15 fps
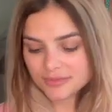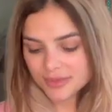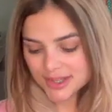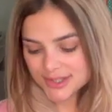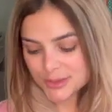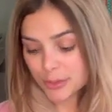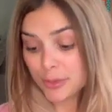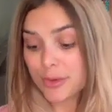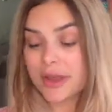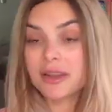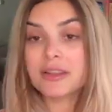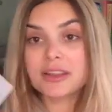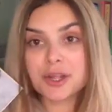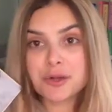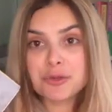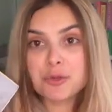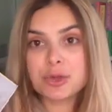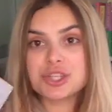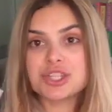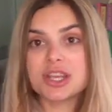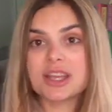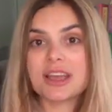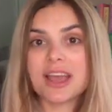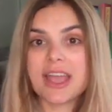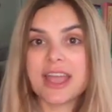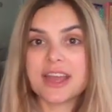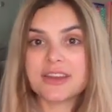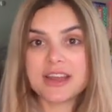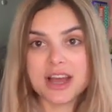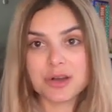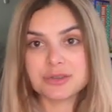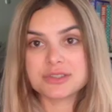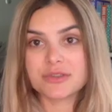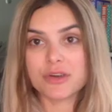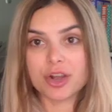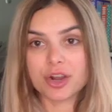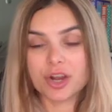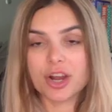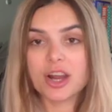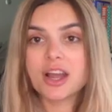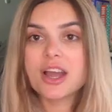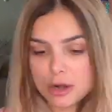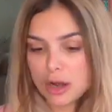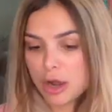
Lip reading: So we read Year of the Witching and House of Hunger.